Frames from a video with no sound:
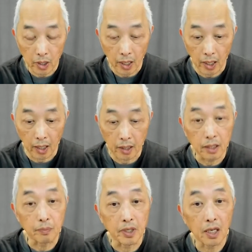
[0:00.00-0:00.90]
and it
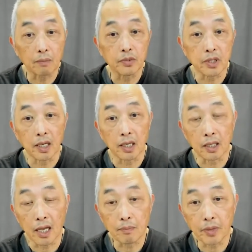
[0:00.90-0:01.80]
becomes a
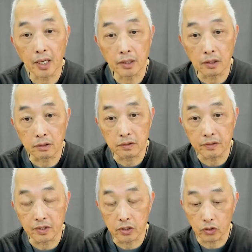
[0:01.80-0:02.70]
campaign of grievance.